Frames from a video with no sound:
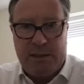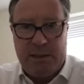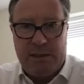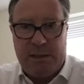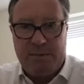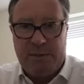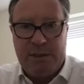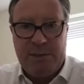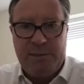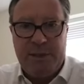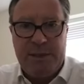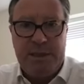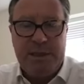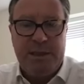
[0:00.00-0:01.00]
up to
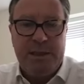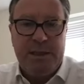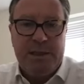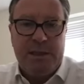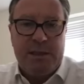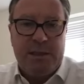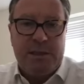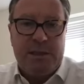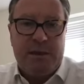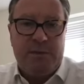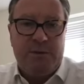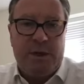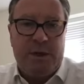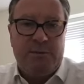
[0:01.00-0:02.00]
speed. So
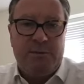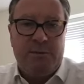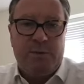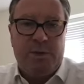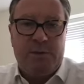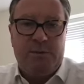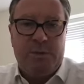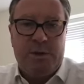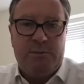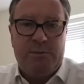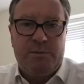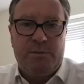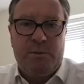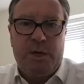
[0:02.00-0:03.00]

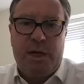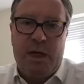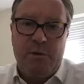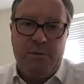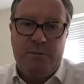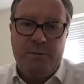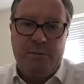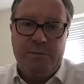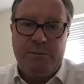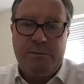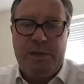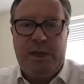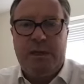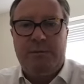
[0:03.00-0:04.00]
we're hopeful
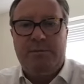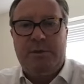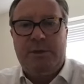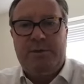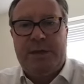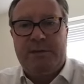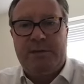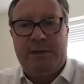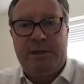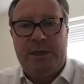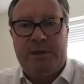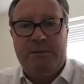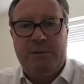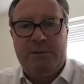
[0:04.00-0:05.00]
about
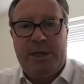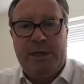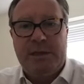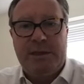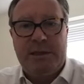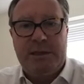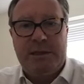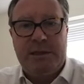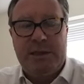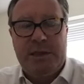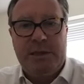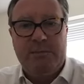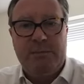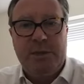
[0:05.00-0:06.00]
the market.
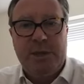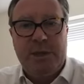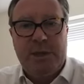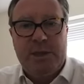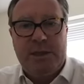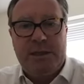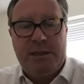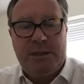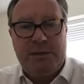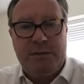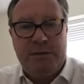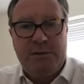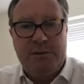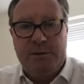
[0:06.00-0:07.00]

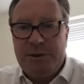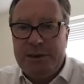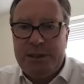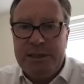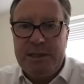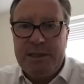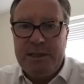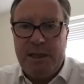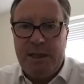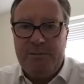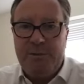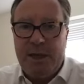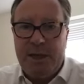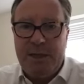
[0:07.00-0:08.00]
It's not an easy time
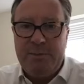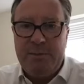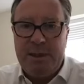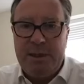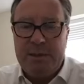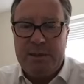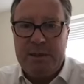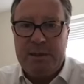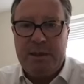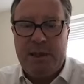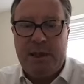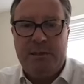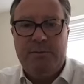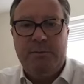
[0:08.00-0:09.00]
by any means,
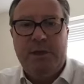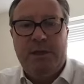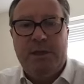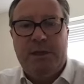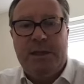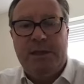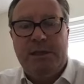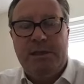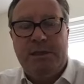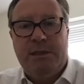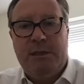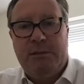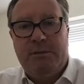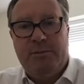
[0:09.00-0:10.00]
and
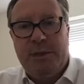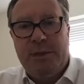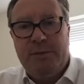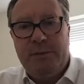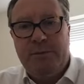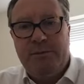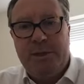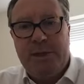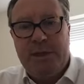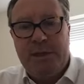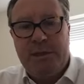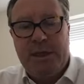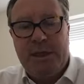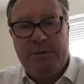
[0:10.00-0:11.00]
a lot of people have
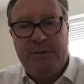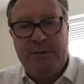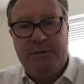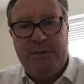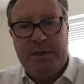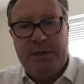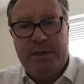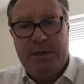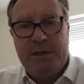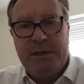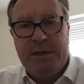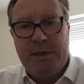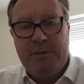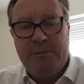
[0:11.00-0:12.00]
been affected
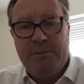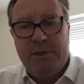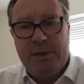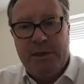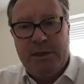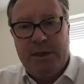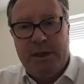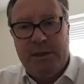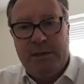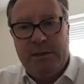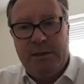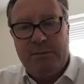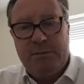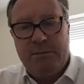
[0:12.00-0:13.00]

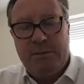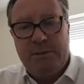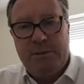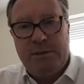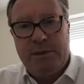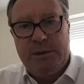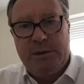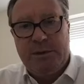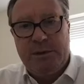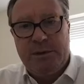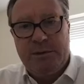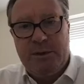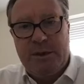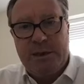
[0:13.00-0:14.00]

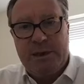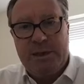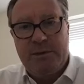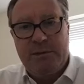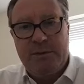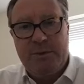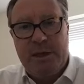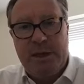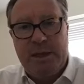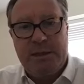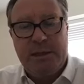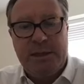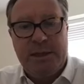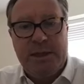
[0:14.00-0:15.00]
in quite a serious way.
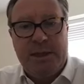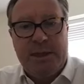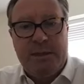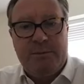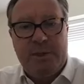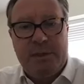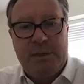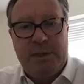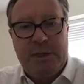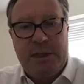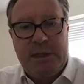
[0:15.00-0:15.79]
But